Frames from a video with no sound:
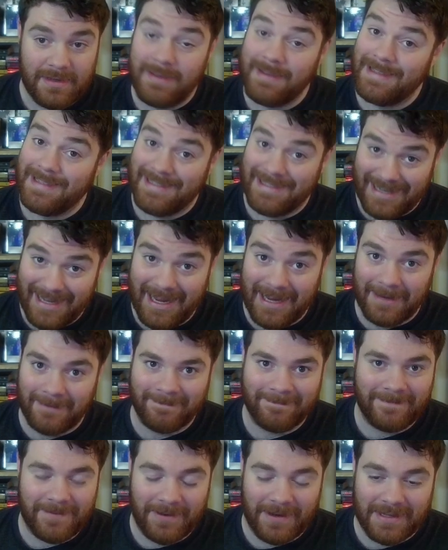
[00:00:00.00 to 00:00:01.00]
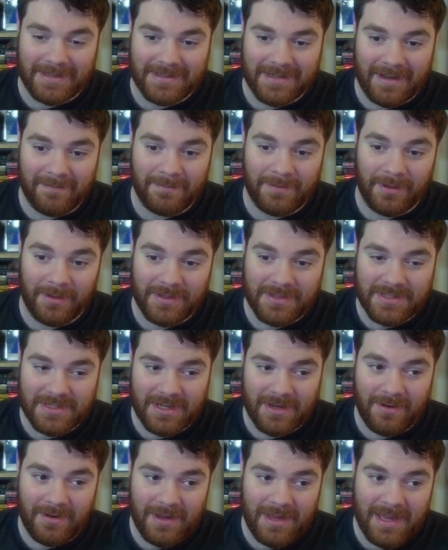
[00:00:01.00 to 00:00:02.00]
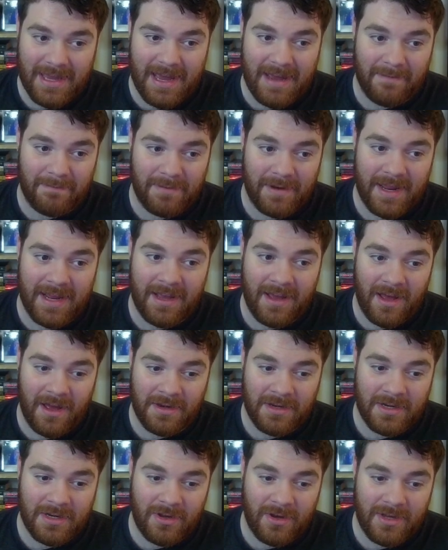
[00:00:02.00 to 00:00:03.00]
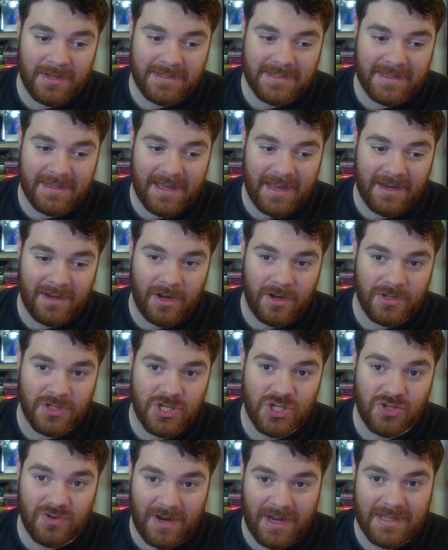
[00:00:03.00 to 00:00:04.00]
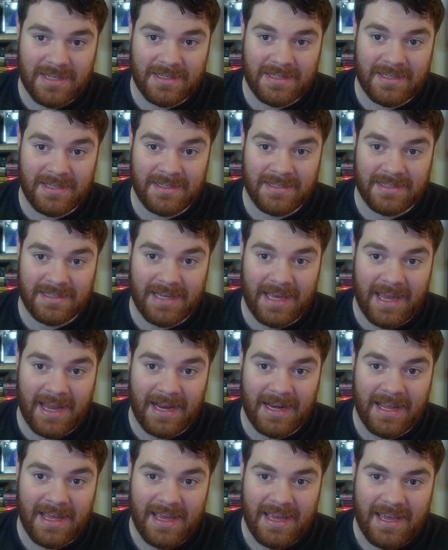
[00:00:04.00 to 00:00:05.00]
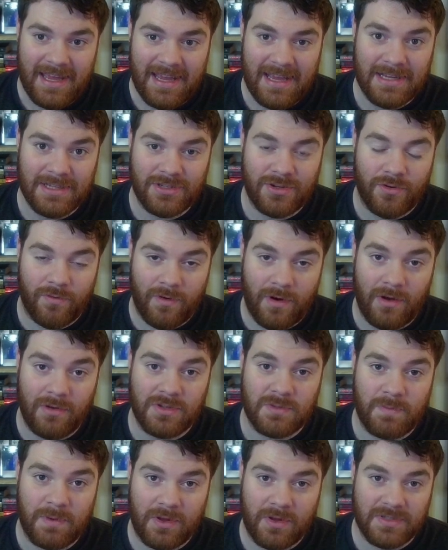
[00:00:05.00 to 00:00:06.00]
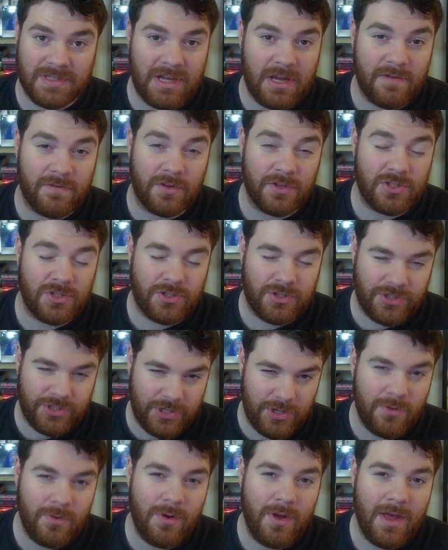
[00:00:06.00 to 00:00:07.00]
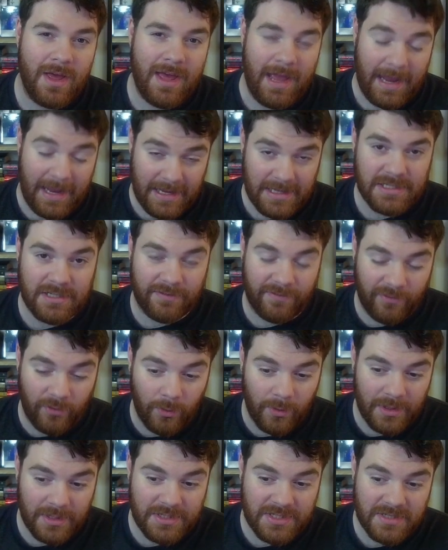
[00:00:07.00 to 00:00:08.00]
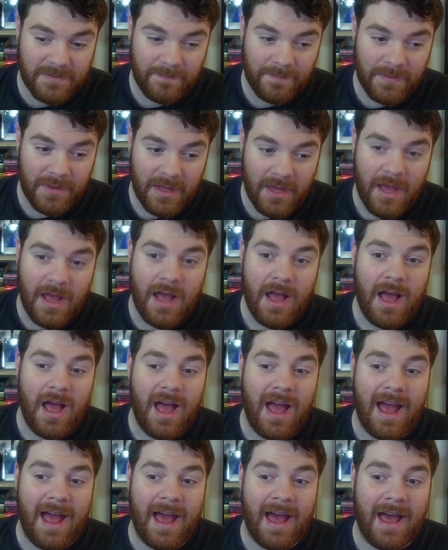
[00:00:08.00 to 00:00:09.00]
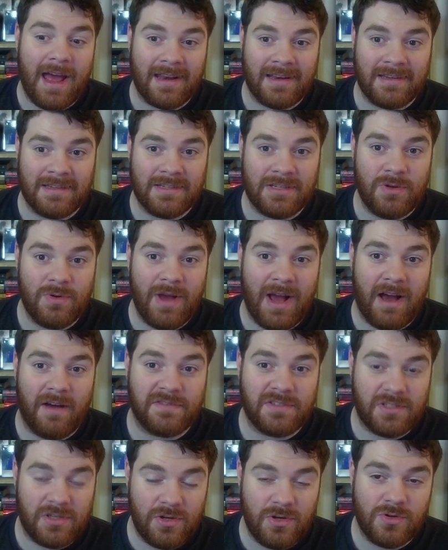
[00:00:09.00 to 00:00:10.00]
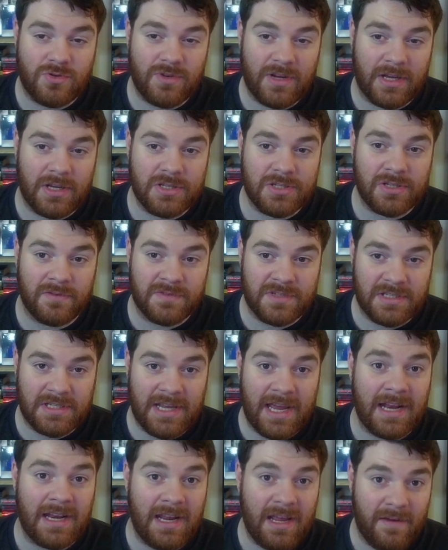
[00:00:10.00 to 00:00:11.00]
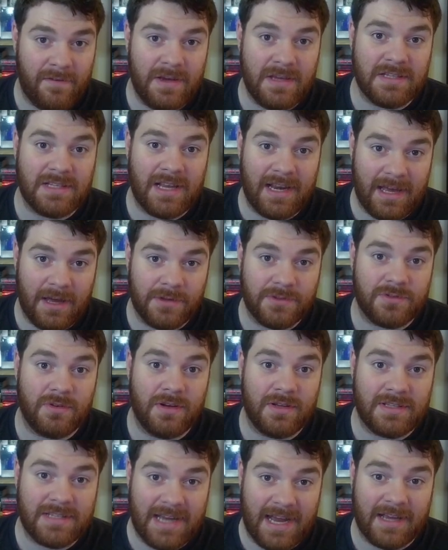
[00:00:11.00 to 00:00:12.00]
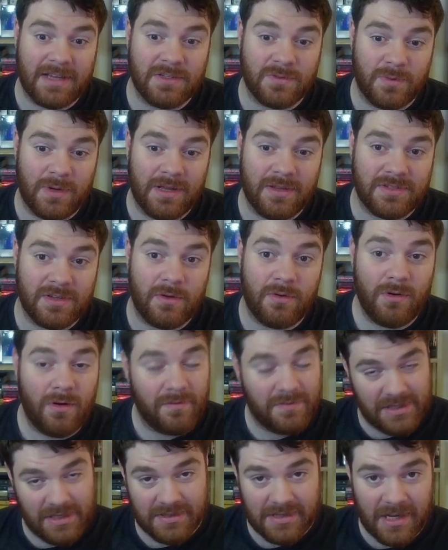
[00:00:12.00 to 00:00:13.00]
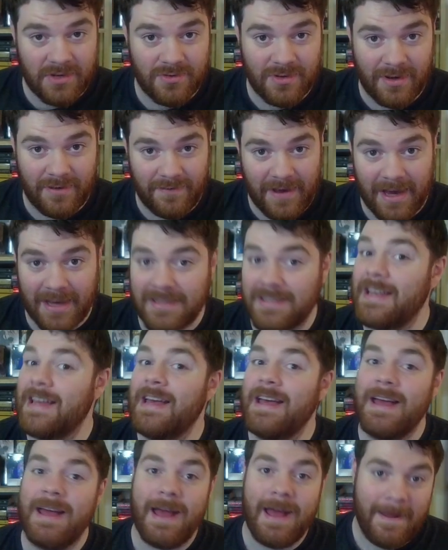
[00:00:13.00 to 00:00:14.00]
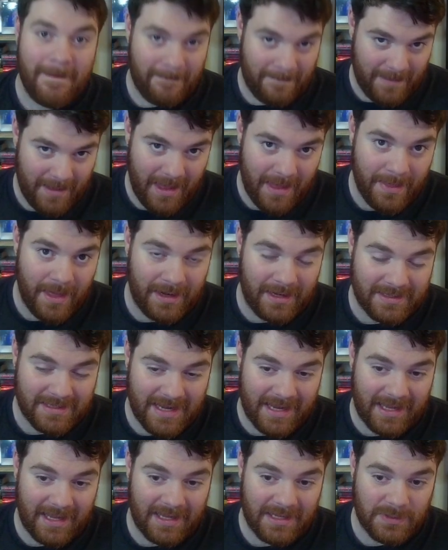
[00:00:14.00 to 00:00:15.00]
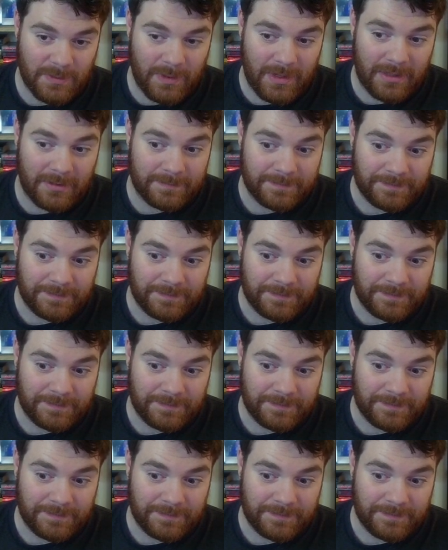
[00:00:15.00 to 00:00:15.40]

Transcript: Zidane, for example. So yeah, playing Onion Knight to then go straight into Zidane is gross, because now you've got 2 haste forwards, and you have 2 triggers of Zidane if he's allowed to attack as well. So obviously his entry effect, and then attacking as well.